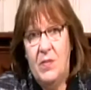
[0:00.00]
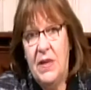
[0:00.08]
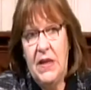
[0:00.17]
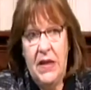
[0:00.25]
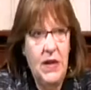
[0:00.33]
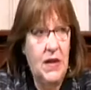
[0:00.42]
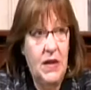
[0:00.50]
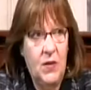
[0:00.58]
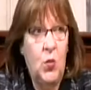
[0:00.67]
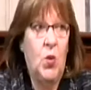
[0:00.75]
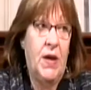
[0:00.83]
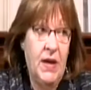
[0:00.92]
be
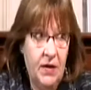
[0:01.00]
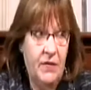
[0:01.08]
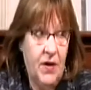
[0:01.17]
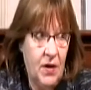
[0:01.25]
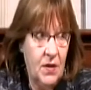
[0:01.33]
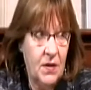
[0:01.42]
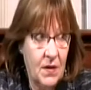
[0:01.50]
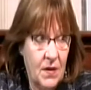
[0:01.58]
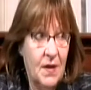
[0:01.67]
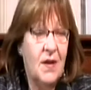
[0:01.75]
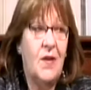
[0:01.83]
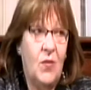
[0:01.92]
eating whatever
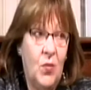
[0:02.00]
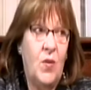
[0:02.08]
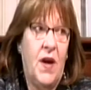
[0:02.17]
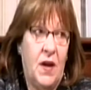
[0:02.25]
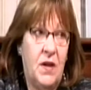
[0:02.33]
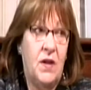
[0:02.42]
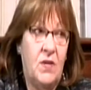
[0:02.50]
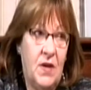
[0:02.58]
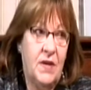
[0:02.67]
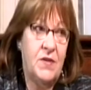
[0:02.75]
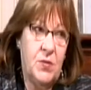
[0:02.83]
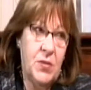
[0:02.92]
when you
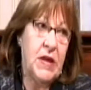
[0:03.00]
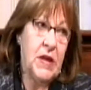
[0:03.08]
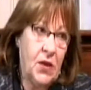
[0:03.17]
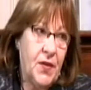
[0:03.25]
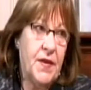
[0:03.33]
have to be healthy.